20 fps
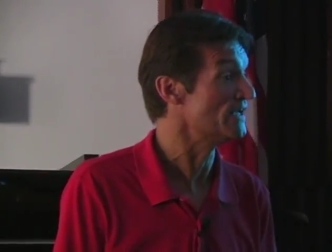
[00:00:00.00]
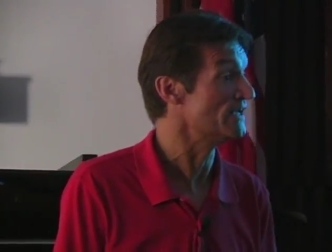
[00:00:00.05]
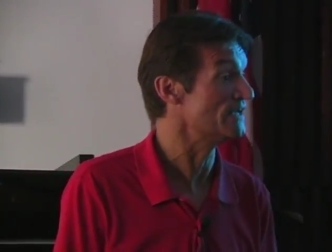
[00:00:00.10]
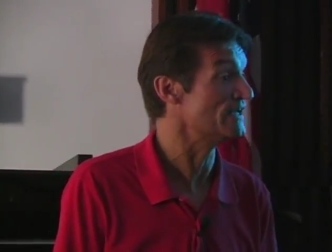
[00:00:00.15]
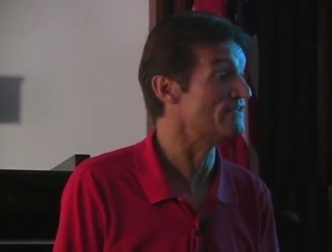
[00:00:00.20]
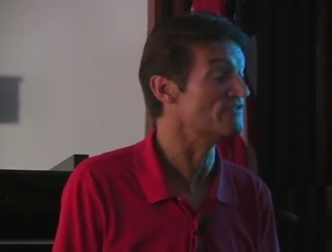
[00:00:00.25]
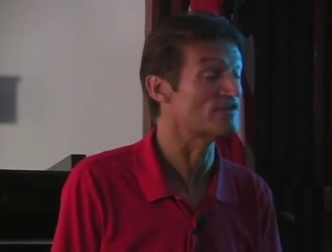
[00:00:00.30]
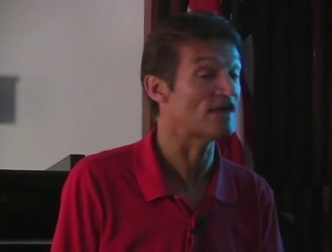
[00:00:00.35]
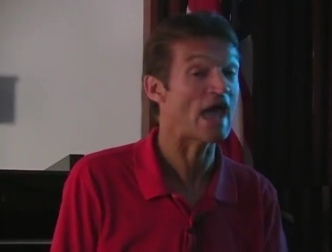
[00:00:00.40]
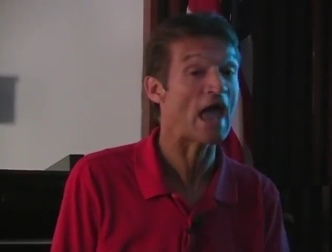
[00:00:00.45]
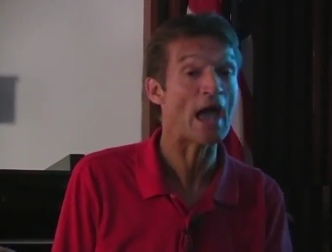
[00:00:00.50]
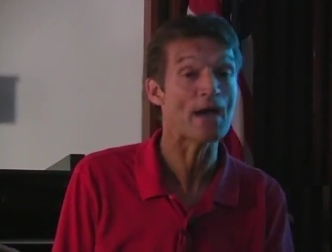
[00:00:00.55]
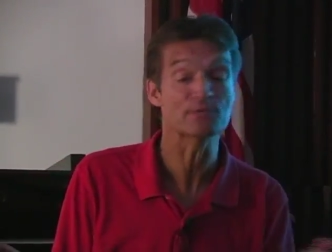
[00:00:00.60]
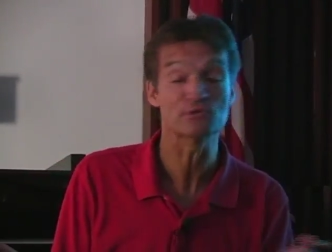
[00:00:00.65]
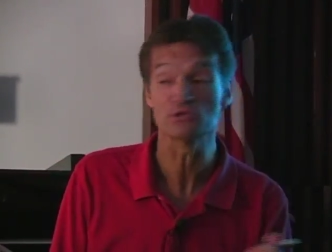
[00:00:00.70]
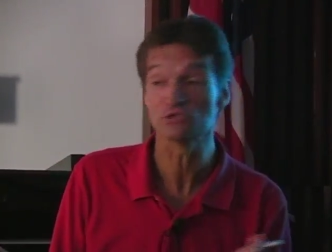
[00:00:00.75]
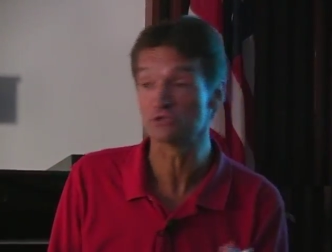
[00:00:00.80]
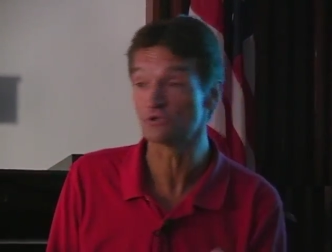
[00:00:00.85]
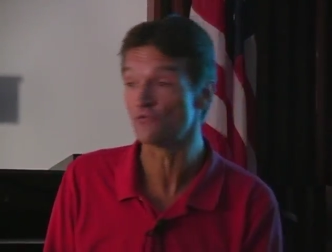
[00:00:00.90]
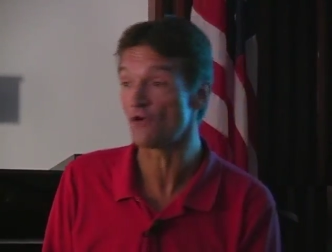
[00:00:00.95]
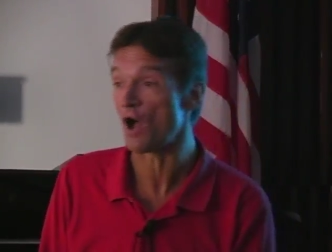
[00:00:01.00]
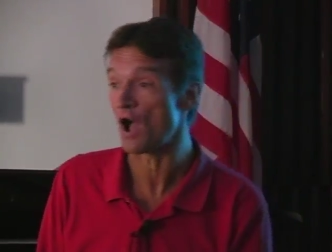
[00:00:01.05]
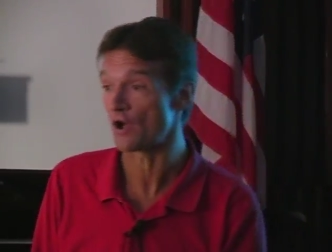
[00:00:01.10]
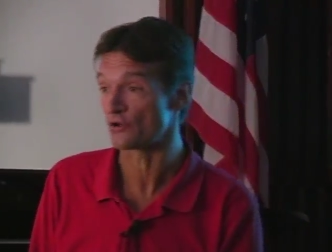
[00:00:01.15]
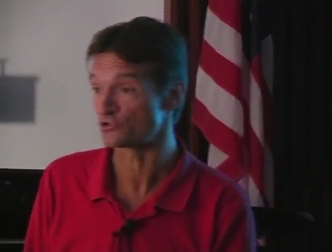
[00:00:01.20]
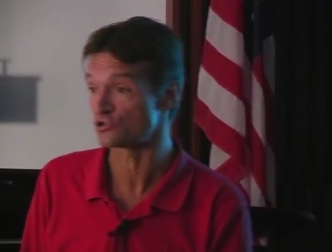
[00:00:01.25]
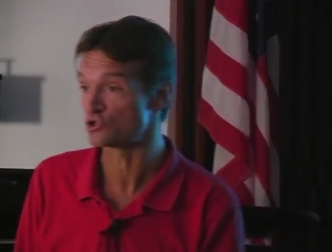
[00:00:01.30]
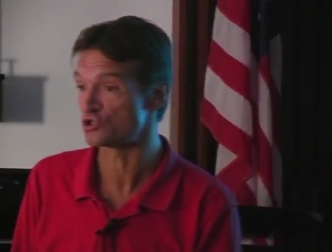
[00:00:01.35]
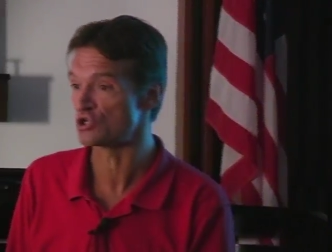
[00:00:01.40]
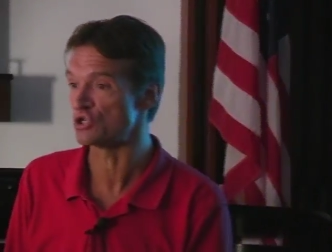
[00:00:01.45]
in the absence of
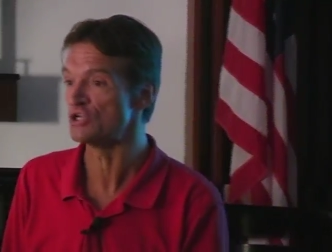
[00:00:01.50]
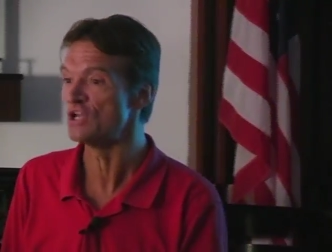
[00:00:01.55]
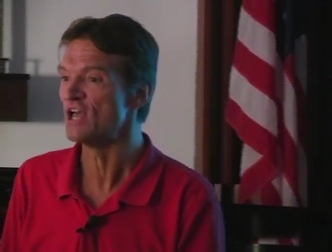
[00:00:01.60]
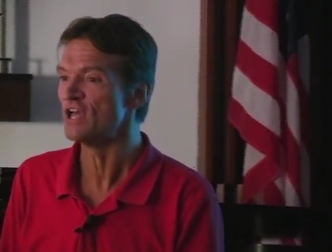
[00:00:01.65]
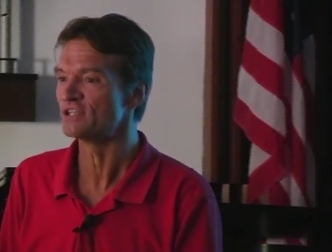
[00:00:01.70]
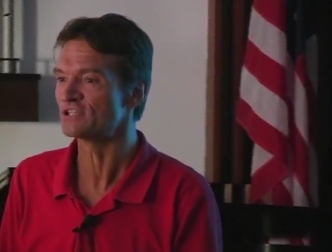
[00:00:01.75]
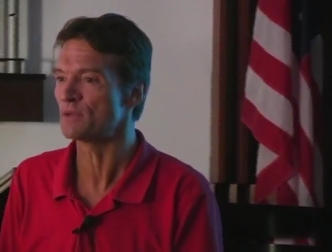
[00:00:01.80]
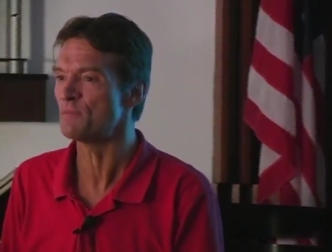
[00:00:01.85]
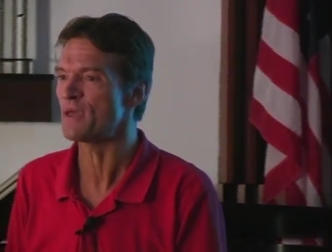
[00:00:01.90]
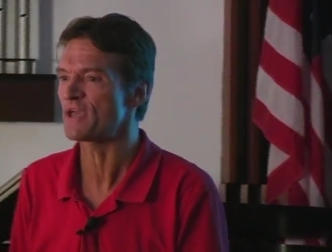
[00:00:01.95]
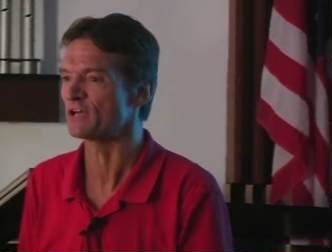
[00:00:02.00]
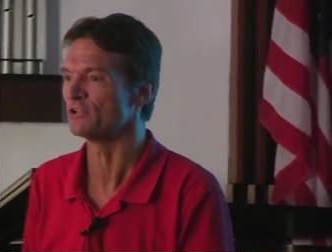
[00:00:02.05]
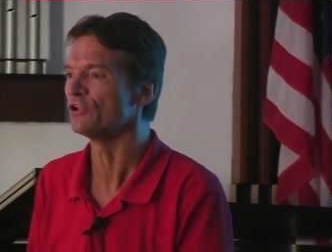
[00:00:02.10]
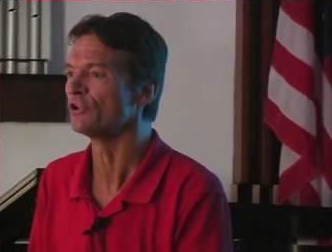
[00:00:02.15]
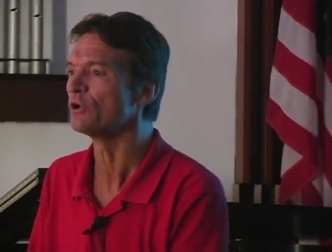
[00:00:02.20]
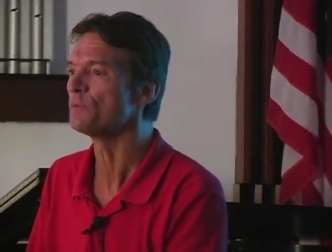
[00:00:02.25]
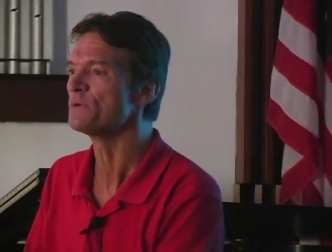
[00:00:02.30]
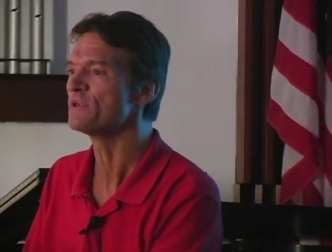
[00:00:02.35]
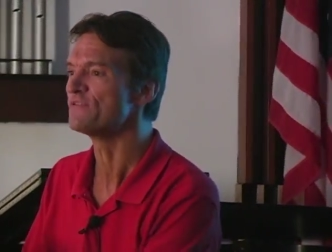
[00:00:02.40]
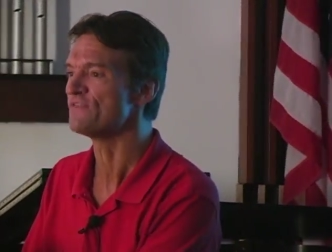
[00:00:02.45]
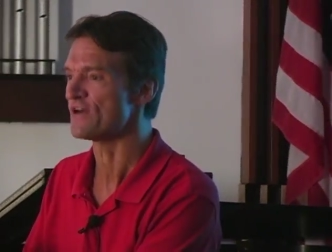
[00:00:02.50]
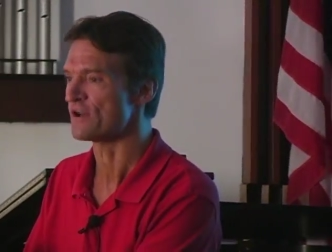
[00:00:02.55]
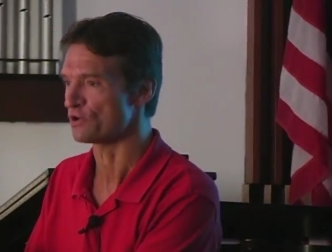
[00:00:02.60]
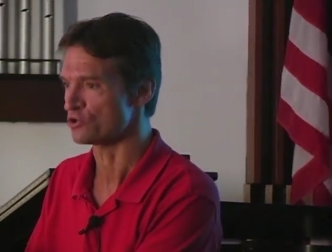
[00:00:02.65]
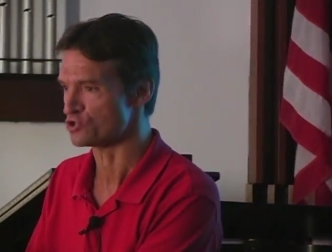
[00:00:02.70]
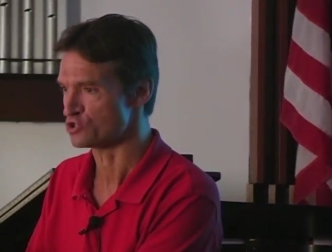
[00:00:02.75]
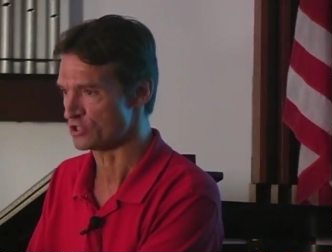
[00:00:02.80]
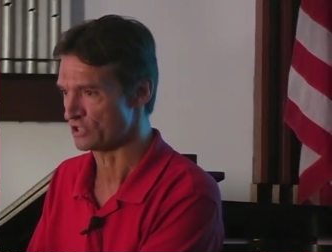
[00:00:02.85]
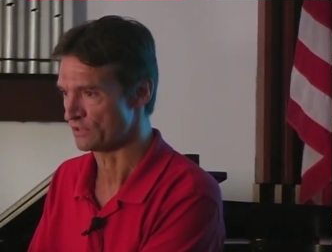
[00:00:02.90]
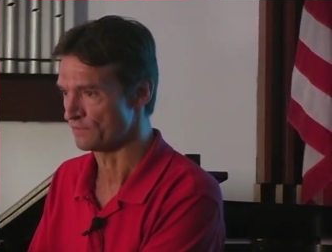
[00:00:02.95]
oxygen to make a little bit of
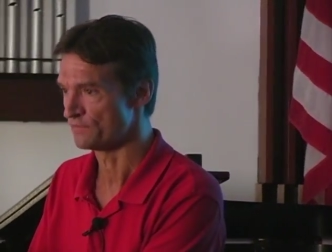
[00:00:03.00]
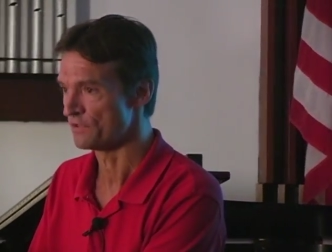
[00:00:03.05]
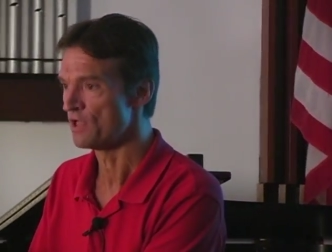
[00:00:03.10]
energy,